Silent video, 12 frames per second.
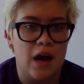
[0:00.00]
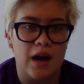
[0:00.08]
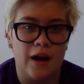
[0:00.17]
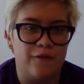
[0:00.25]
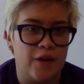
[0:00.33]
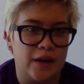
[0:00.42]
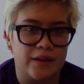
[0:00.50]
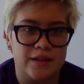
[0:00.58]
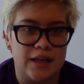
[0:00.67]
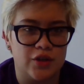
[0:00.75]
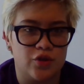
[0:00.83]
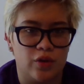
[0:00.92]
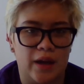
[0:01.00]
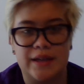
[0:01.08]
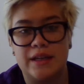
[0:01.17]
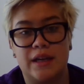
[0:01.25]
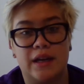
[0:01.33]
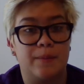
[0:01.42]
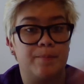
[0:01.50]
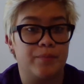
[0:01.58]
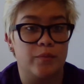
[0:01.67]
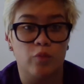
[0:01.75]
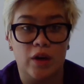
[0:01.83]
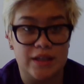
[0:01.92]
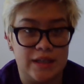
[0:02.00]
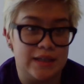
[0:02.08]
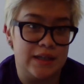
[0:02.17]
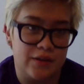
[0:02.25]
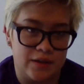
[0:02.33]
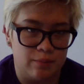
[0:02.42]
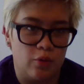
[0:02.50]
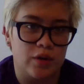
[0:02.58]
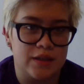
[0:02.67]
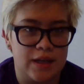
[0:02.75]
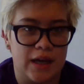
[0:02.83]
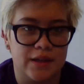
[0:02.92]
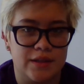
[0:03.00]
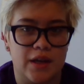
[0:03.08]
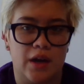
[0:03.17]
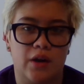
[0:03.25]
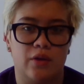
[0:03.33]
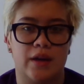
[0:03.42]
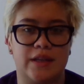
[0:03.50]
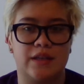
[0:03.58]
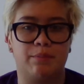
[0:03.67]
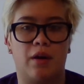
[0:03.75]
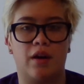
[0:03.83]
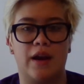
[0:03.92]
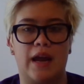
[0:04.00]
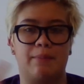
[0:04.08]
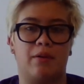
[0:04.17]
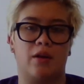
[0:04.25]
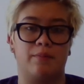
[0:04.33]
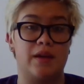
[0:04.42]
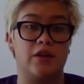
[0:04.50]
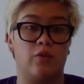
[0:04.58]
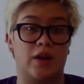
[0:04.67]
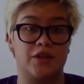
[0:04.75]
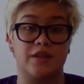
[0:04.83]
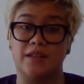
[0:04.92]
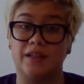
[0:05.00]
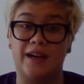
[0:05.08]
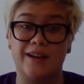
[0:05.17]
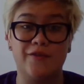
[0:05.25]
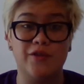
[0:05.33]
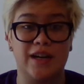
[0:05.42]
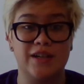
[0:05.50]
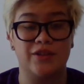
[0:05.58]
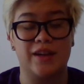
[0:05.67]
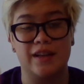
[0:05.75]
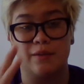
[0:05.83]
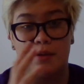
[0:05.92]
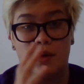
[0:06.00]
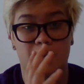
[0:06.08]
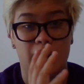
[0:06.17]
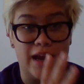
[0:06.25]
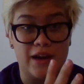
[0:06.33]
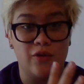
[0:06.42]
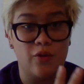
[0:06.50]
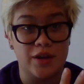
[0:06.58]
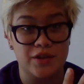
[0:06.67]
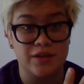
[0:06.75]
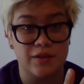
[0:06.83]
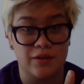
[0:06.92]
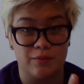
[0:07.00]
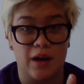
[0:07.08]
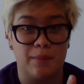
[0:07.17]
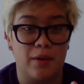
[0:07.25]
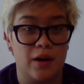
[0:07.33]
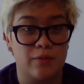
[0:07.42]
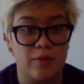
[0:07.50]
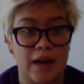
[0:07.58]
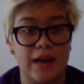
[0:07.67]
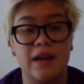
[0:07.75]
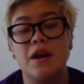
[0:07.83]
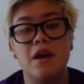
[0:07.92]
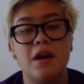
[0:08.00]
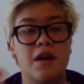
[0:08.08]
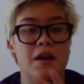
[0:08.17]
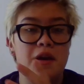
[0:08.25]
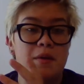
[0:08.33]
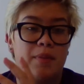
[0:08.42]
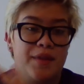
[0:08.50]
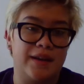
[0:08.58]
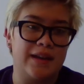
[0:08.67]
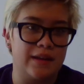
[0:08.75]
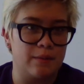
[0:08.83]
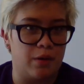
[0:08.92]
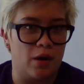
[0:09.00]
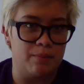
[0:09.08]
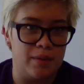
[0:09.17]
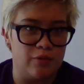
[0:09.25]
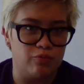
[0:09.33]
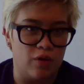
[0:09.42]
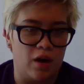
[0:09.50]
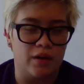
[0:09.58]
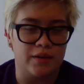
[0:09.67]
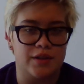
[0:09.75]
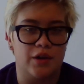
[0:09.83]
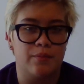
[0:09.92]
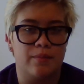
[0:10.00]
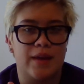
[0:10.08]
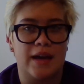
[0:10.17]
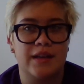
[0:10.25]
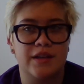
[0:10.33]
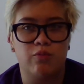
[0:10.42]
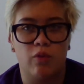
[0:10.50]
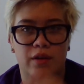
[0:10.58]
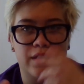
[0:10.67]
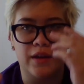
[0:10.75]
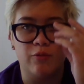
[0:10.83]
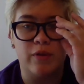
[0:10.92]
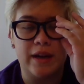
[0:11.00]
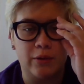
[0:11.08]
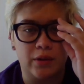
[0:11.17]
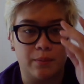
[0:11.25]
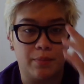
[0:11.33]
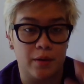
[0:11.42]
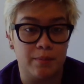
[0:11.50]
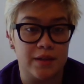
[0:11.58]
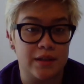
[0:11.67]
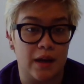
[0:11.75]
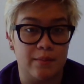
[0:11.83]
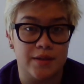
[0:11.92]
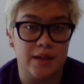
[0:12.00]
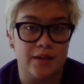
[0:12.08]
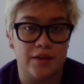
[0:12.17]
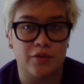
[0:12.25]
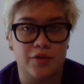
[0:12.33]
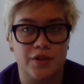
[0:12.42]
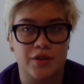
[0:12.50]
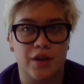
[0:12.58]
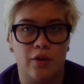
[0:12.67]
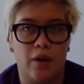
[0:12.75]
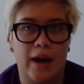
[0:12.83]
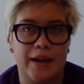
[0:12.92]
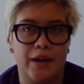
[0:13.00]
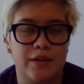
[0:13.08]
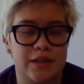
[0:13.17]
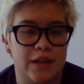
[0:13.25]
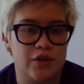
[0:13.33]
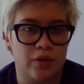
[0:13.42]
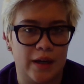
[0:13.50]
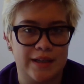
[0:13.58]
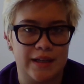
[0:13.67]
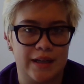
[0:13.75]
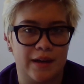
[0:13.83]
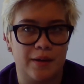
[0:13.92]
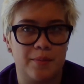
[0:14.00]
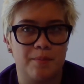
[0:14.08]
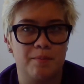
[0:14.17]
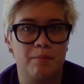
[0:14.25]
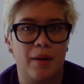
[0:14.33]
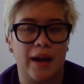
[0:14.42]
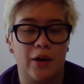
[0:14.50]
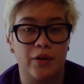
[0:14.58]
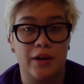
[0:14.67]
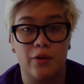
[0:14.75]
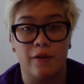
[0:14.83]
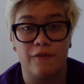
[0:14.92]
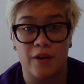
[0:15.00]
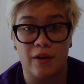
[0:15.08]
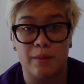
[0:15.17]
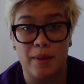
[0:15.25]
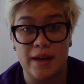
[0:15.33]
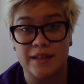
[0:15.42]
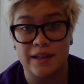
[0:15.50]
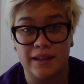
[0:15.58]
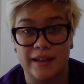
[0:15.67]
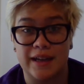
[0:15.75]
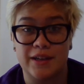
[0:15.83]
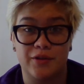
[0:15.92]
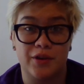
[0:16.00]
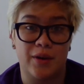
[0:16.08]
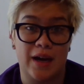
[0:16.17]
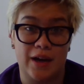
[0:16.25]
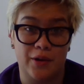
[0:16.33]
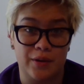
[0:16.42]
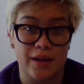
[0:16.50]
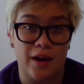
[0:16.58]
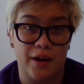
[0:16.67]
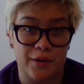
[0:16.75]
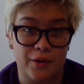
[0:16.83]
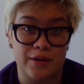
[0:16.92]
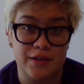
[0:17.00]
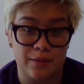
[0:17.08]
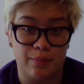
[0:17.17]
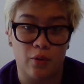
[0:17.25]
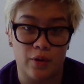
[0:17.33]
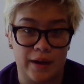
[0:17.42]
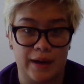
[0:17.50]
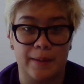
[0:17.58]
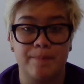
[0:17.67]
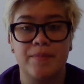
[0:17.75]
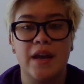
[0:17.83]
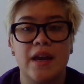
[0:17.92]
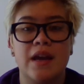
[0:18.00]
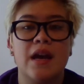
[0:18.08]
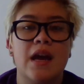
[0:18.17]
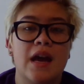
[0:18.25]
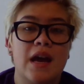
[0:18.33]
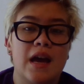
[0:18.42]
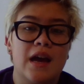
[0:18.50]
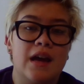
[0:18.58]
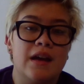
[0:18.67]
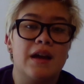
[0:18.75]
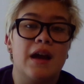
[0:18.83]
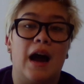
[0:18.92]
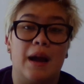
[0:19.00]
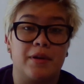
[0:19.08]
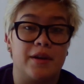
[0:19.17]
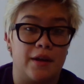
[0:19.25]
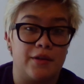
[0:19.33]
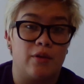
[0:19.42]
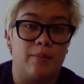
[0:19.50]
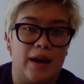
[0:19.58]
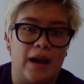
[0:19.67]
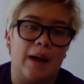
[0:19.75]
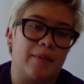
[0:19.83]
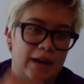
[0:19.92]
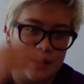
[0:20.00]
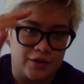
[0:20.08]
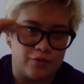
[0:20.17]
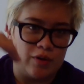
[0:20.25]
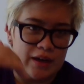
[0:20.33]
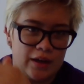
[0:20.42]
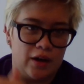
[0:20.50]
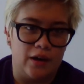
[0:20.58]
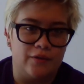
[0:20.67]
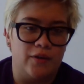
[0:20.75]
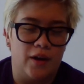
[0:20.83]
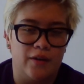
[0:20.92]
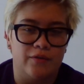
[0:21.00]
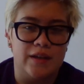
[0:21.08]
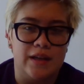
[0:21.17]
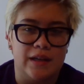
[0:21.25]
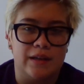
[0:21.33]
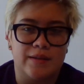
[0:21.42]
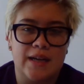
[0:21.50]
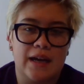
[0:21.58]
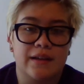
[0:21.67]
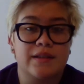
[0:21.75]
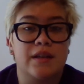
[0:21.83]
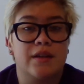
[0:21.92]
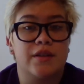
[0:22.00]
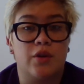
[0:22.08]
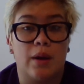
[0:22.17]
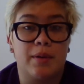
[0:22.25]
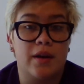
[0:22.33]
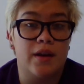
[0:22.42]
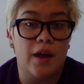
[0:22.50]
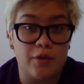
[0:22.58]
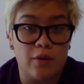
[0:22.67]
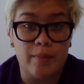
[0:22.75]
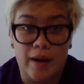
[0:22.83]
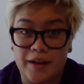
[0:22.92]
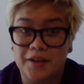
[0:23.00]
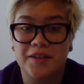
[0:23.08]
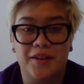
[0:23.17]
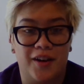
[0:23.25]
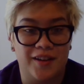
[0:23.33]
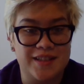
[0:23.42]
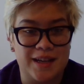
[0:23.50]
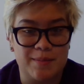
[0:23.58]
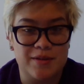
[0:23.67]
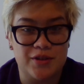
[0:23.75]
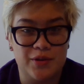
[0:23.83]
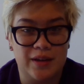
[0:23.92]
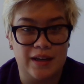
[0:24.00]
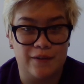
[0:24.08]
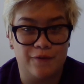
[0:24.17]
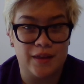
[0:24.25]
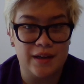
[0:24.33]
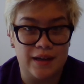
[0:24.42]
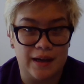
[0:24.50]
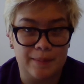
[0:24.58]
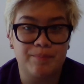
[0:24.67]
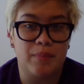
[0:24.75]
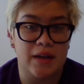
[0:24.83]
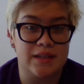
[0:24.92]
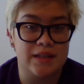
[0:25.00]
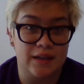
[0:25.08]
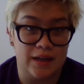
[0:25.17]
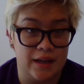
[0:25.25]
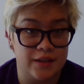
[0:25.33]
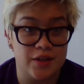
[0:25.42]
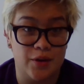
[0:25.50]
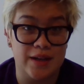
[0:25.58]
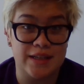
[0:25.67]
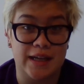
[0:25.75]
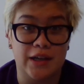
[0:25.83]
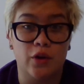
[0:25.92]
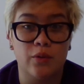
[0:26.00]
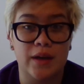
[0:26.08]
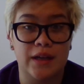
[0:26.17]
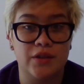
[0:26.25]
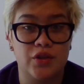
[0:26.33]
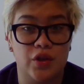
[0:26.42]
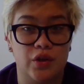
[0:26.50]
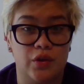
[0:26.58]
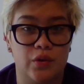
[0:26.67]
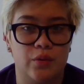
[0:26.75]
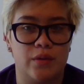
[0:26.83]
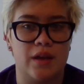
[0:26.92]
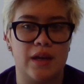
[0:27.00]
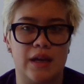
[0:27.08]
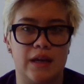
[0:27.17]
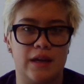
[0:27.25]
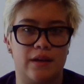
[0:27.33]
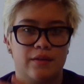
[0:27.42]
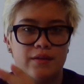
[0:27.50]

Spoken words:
affect the central idea? What detail supports that? So it's the part A, part B questions. A lot of you guys are getting the part A question part right. but then getting the part B wrong. So that is where the reading with a purpose comes in. Don't just go, I central idea, but I only know it very basically. I don't know how the author is supporting it. I put another reminder. I'm kind of just reading off of the text. So I put another reminder. All assignments are due at 11:59 by Sunday. So as I go into the